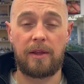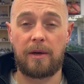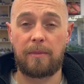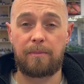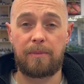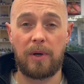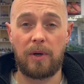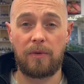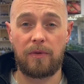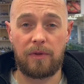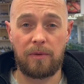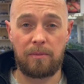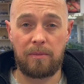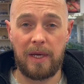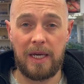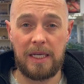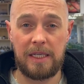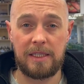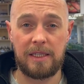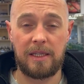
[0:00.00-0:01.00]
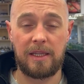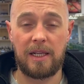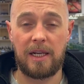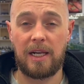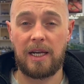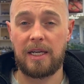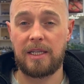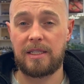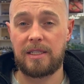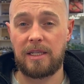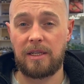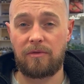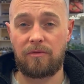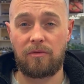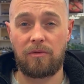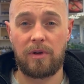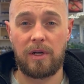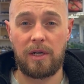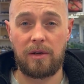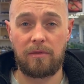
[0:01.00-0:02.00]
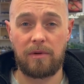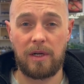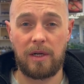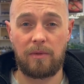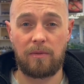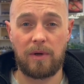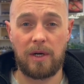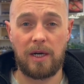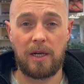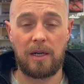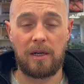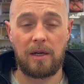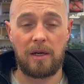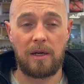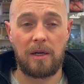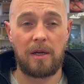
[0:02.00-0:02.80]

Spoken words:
They're both amazing. The lads did really, really well.